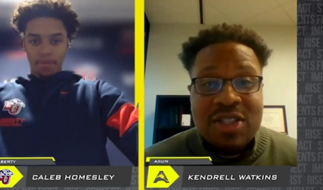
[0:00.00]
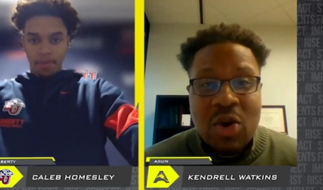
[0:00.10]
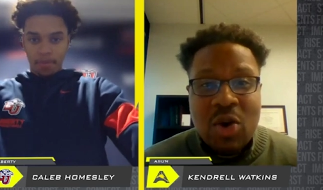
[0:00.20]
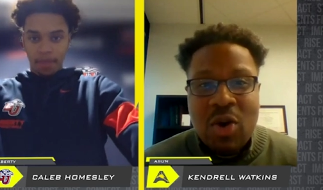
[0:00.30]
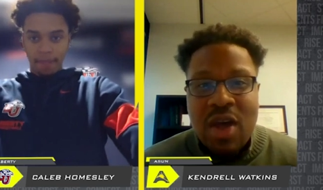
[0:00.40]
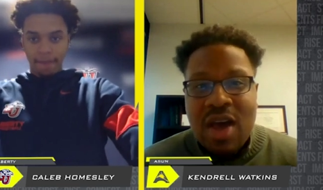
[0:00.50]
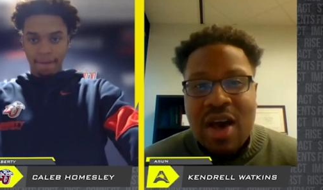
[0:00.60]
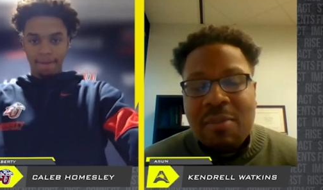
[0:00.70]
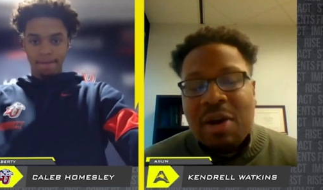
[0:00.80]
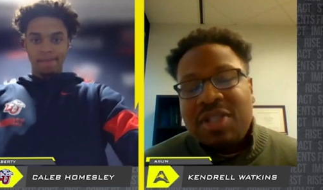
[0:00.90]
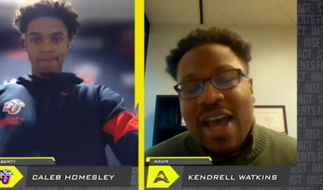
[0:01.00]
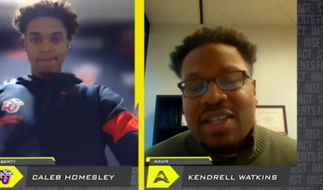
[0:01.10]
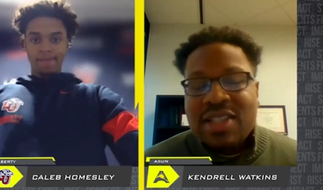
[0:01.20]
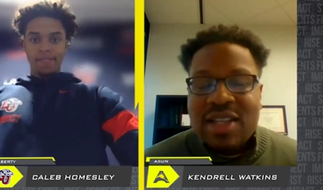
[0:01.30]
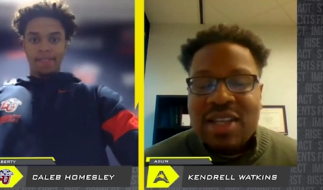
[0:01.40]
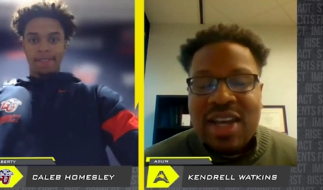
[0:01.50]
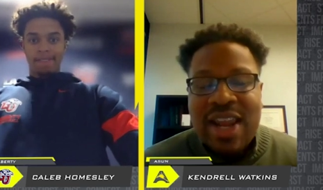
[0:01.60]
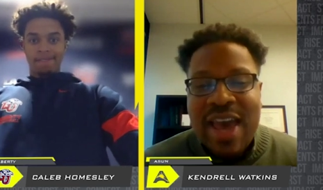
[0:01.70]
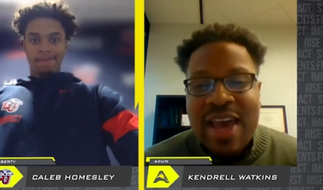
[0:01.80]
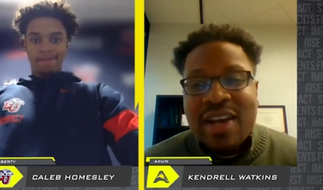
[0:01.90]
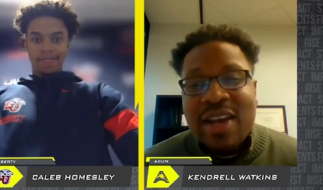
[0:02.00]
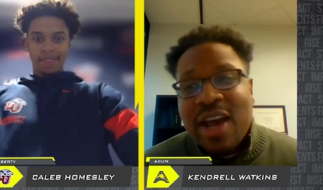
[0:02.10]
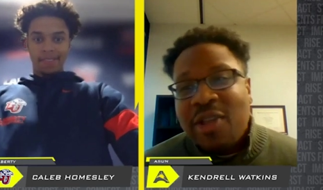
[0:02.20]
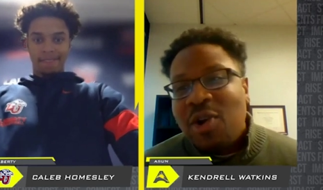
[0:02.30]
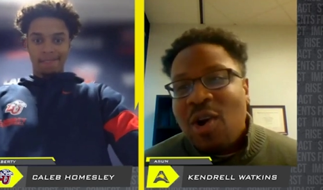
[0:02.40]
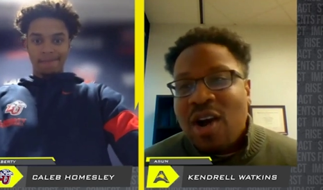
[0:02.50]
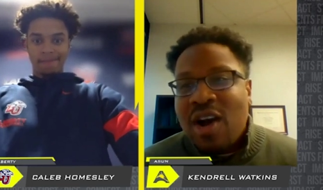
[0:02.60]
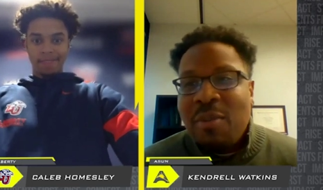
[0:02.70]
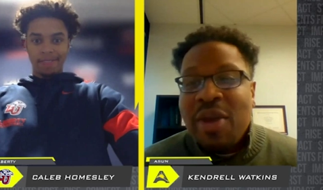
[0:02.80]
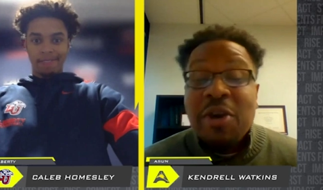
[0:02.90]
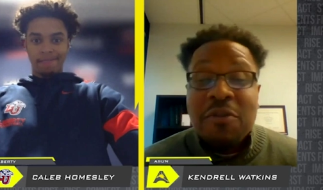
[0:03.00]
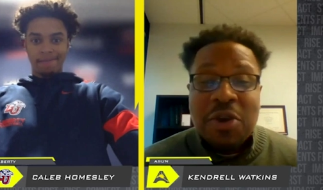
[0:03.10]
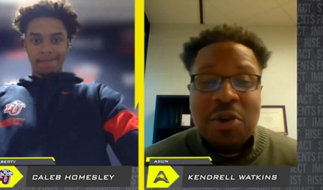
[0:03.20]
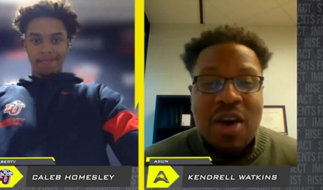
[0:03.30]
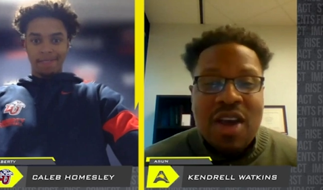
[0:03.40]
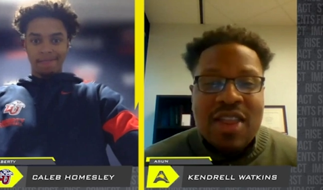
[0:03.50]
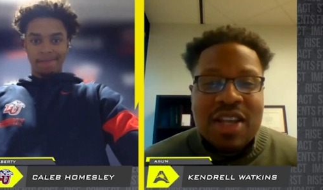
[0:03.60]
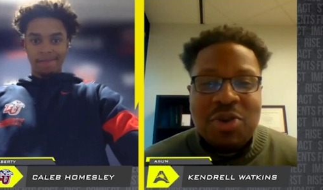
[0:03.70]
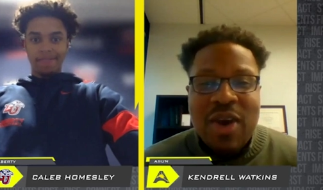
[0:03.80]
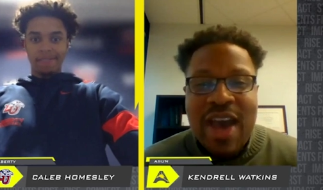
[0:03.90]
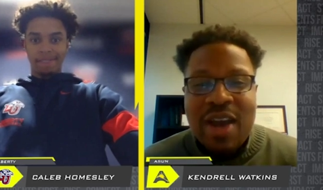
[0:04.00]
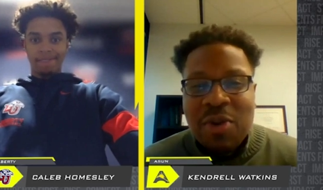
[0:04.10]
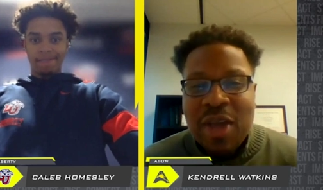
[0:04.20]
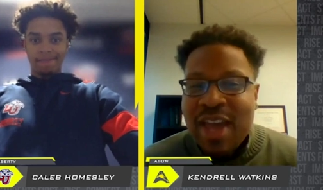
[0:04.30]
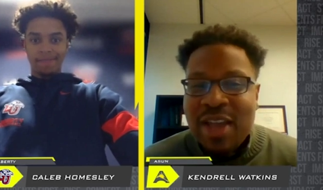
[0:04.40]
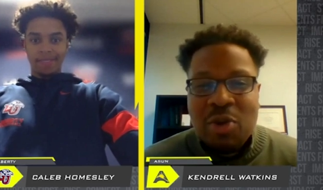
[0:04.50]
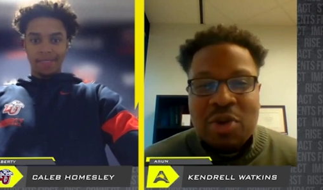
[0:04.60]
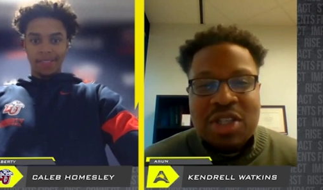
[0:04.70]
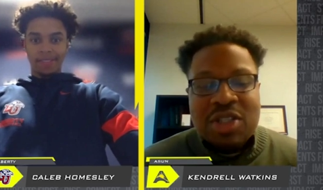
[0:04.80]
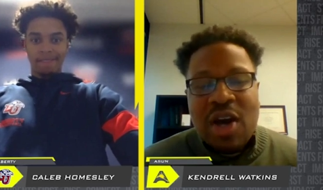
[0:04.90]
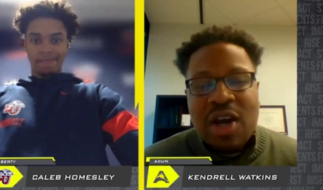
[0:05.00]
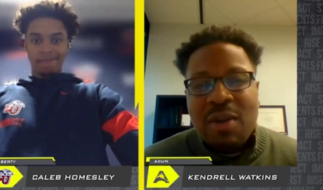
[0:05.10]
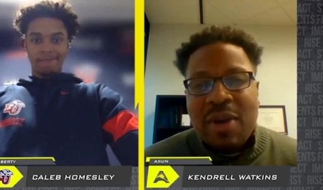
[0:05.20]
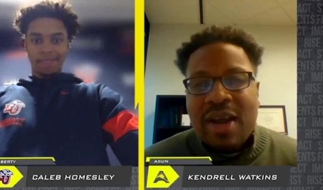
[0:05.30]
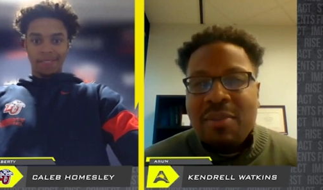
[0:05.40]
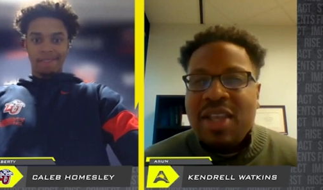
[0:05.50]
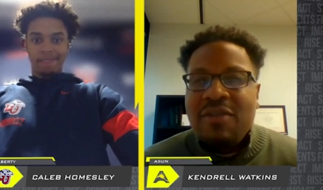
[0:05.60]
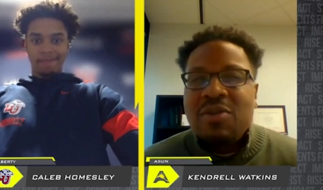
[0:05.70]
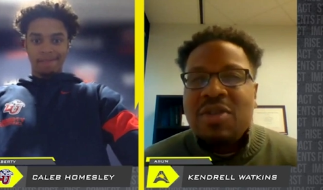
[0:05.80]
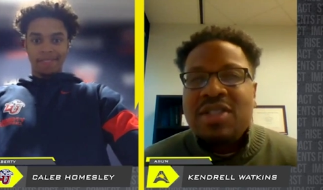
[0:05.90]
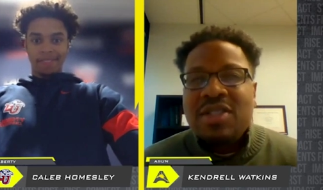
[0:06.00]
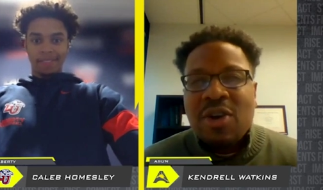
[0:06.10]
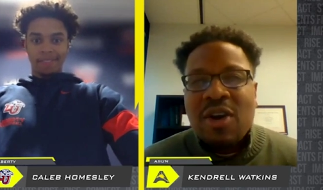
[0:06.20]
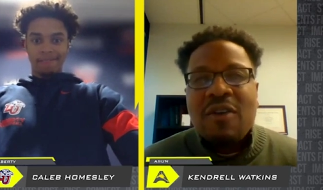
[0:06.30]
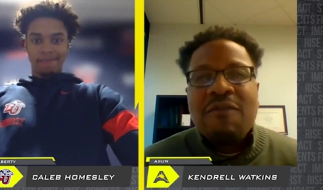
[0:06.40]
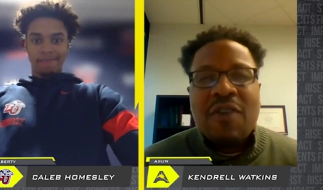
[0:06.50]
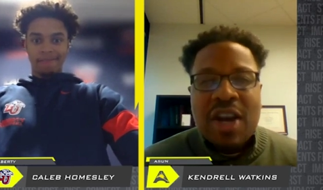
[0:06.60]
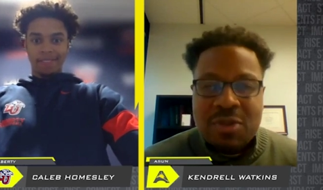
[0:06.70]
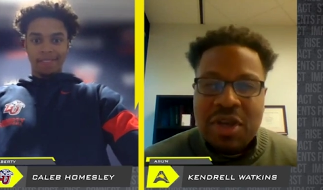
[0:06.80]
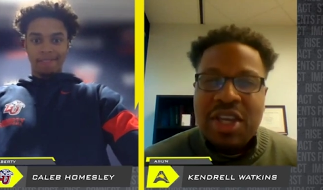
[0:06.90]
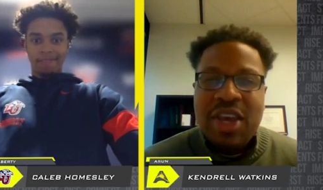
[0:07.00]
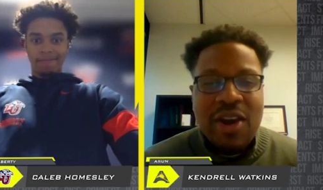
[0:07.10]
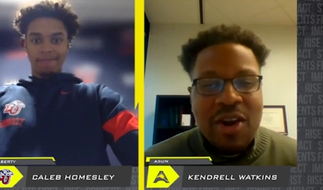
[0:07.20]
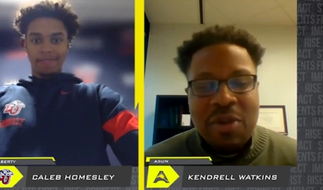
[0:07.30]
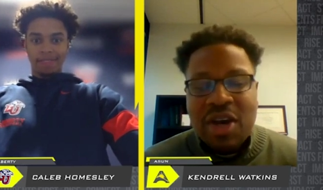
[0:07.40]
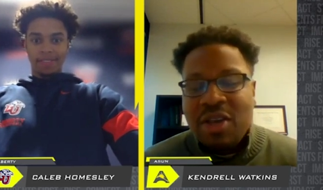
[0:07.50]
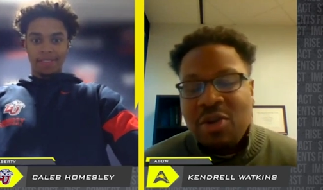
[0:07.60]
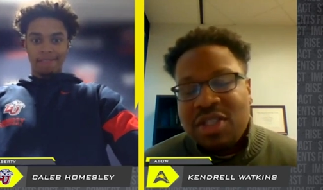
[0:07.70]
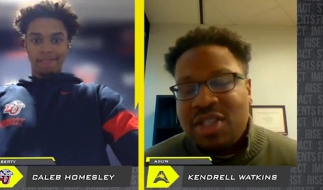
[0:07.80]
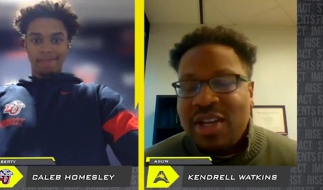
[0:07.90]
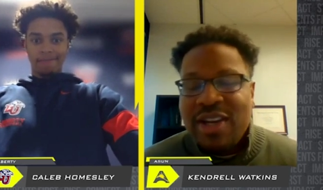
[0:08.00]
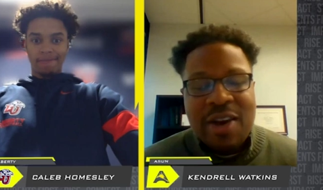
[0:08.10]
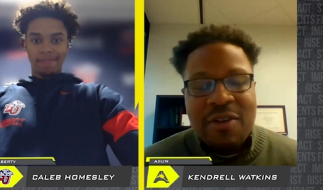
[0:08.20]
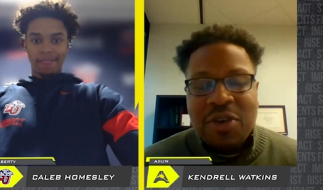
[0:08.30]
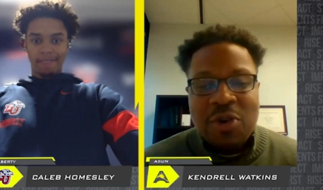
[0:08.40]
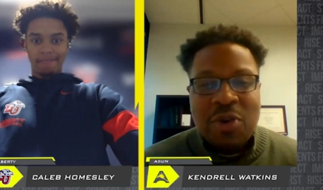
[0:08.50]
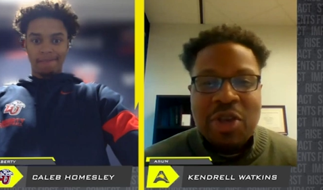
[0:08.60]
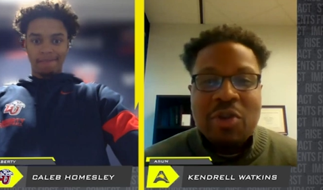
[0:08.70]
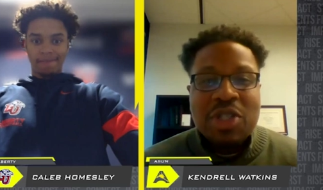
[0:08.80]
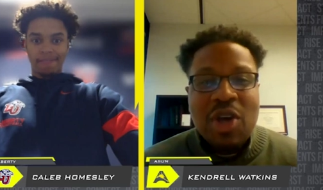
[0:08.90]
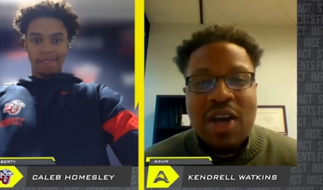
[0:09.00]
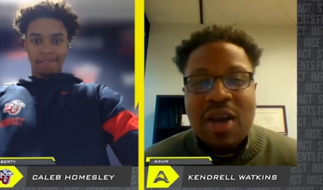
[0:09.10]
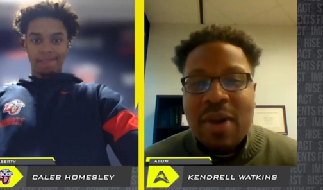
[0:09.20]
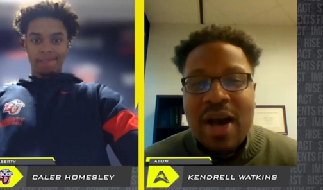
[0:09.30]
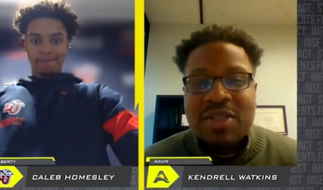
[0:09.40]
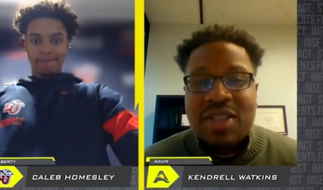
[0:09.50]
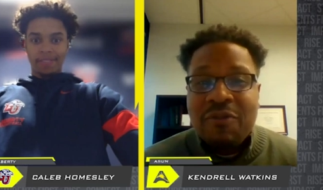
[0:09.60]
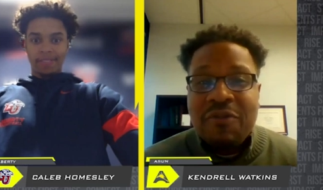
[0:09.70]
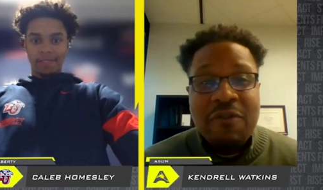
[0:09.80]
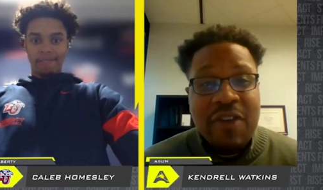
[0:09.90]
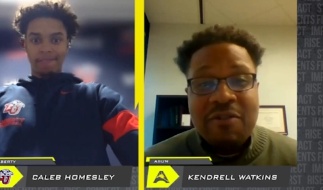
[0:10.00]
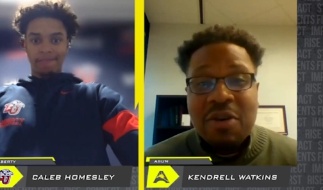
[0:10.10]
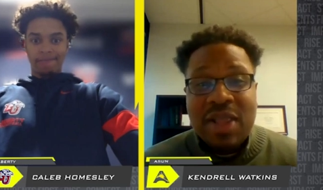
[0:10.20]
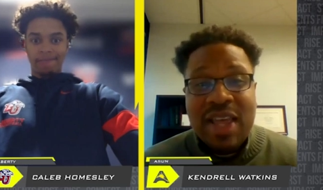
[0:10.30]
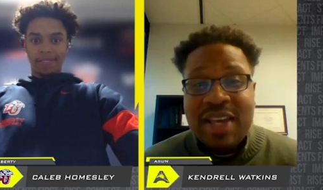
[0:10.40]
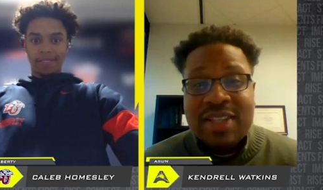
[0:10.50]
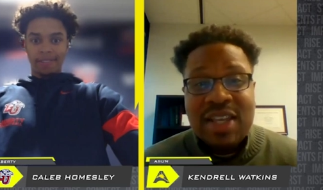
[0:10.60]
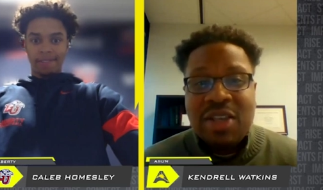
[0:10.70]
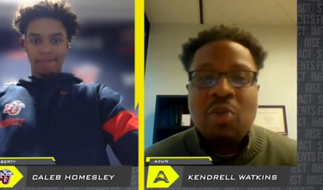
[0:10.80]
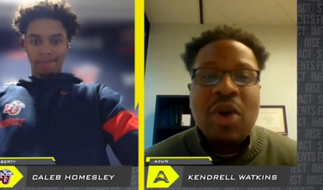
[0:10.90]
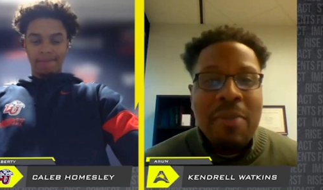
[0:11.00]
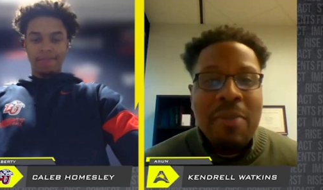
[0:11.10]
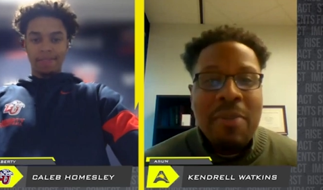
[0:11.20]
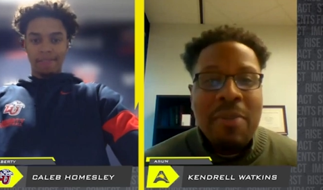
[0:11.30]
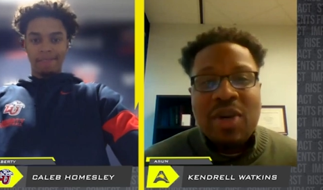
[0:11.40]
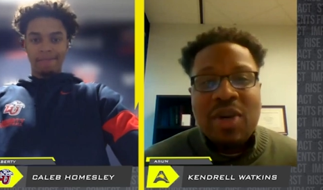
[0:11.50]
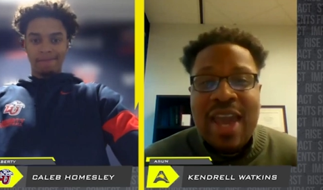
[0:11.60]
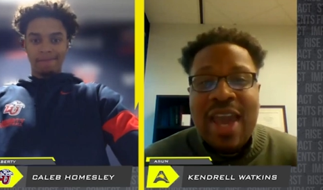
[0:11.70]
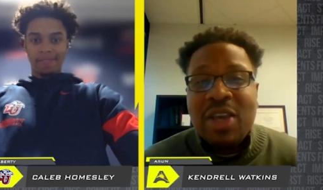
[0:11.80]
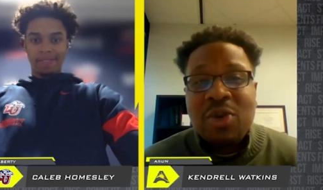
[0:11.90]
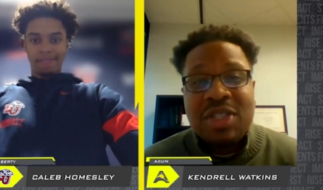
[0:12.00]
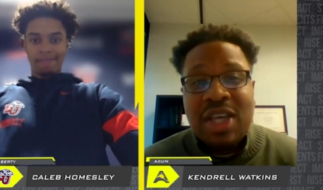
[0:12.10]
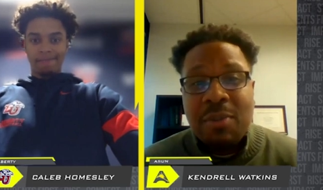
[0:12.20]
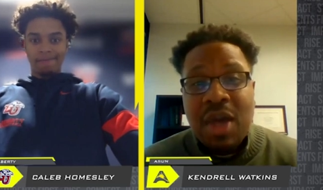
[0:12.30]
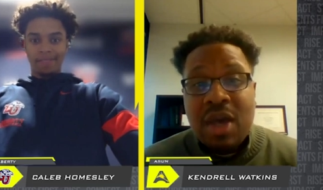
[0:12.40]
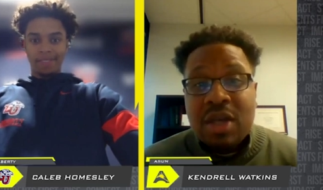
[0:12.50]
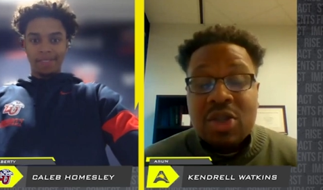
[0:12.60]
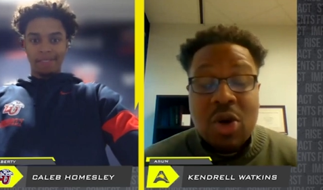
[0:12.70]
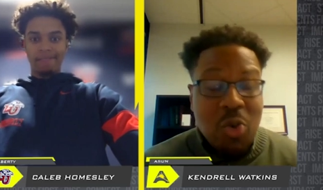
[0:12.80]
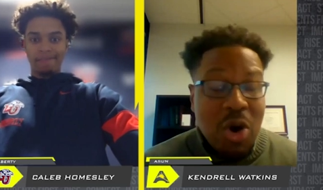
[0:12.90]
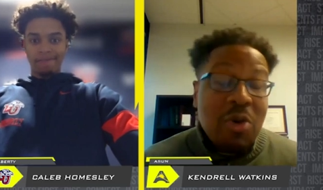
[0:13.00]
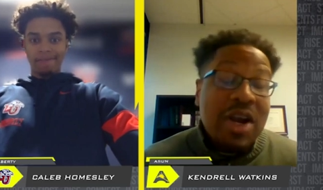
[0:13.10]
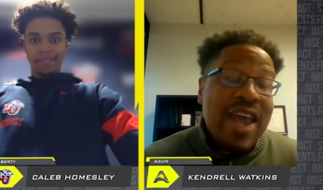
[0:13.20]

Speaker 1: So um, I was actually looking at another um, interview that you had, and you were just talking about, I believe it was your freshman year, but you just did an interview and you were talking about some of your favorite plays, and you went back to an AAU team. So what we're